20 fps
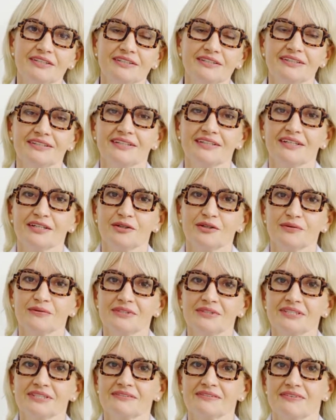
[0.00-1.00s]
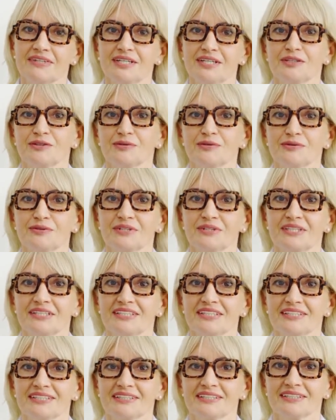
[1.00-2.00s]
Just that. Yeah. I just wanted to know where
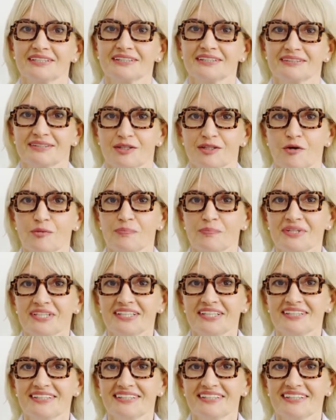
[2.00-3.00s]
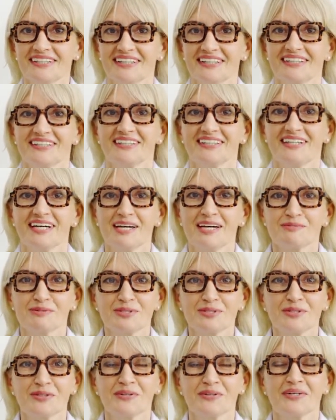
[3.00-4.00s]
they were. So that was a big I wonder
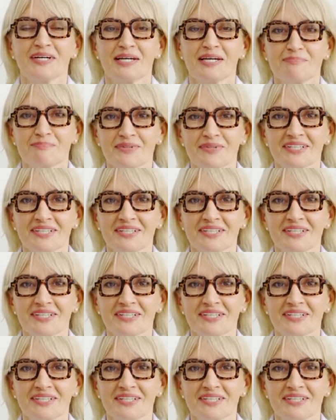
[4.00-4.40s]
it was so.